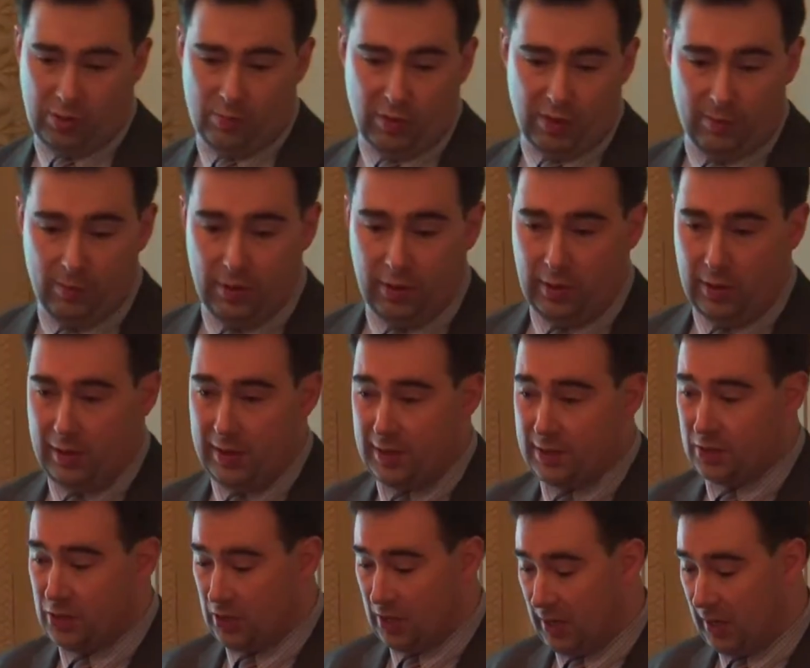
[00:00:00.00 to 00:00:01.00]
the probability
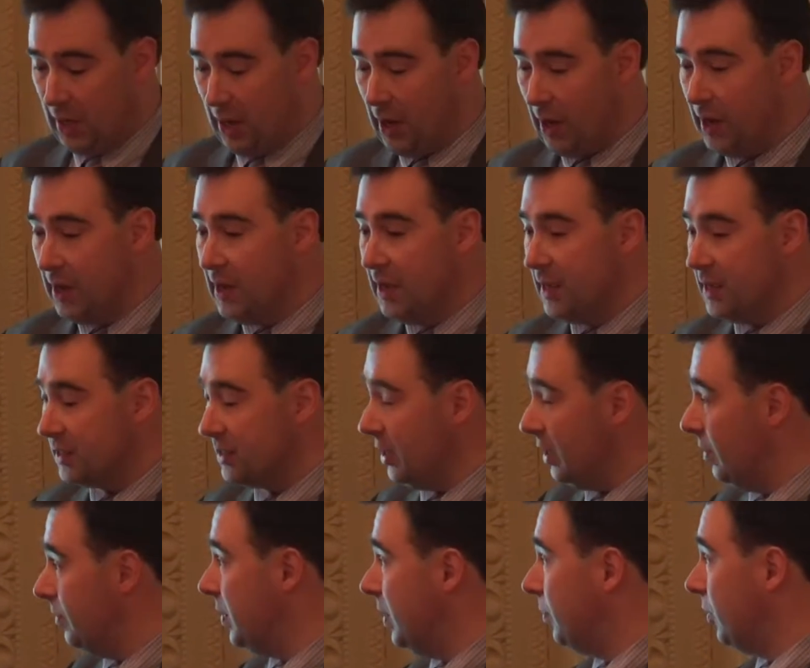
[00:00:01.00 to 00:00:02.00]
that
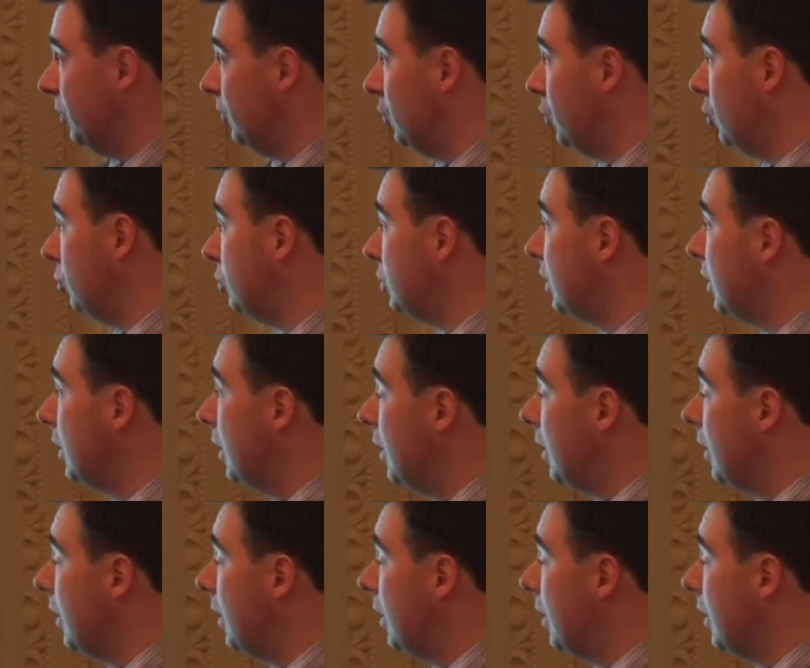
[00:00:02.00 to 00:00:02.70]
people vote.